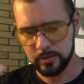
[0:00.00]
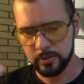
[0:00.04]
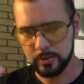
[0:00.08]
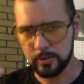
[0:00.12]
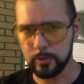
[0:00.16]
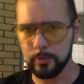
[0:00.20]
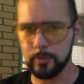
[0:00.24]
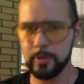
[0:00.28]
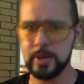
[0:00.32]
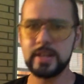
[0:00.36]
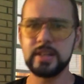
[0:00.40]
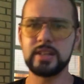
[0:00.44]

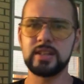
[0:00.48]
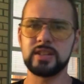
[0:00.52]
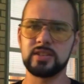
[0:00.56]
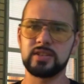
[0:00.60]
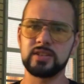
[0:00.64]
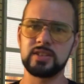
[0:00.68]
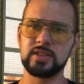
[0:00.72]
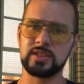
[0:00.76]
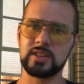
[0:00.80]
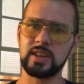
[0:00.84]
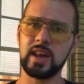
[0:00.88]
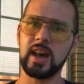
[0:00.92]
horrendous
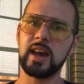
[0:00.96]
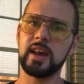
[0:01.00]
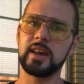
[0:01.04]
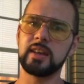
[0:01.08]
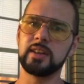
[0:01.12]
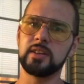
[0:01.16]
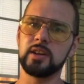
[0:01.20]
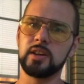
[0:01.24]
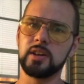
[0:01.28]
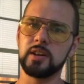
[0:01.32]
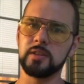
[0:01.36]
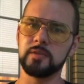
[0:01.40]

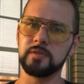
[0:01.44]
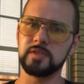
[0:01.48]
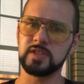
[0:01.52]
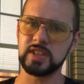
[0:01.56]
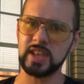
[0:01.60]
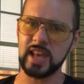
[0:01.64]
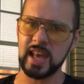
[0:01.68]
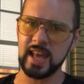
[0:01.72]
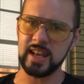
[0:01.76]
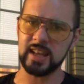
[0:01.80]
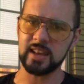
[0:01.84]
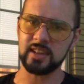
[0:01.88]
design of
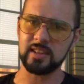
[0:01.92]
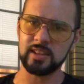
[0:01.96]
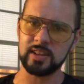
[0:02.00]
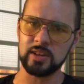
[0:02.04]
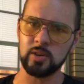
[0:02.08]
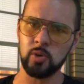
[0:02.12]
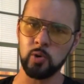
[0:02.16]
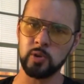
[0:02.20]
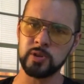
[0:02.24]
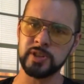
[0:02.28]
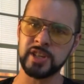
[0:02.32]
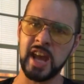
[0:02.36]
Sonic the
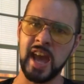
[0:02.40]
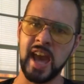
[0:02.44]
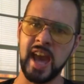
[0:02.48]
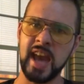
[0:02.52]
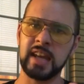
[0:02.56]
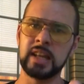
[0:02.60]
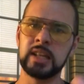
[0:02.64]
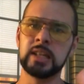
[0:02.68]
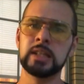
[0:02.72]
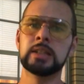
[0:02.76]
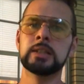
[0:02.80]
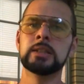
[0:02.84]

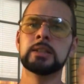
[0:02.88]
Hedgehog.